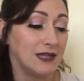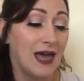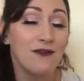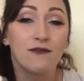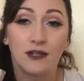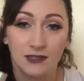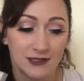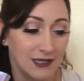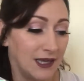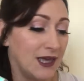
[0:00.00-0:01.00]

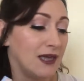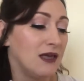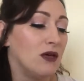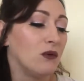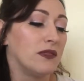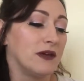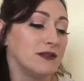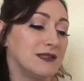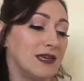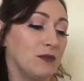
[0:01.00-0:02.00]
effortlessly
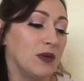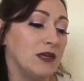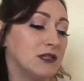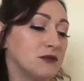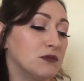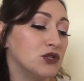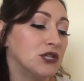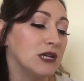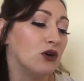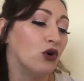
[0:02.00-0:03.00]
without skipping,
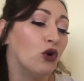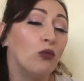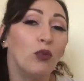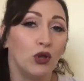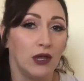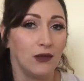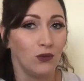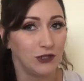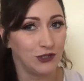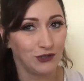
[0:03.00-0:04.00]
smudging or pulling,
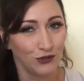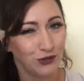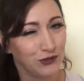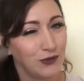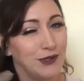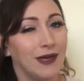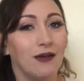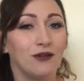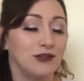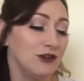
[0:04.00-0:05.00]
which is good because when you
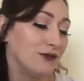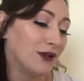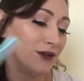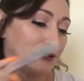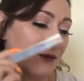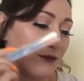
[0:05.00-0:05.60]
get older your eyes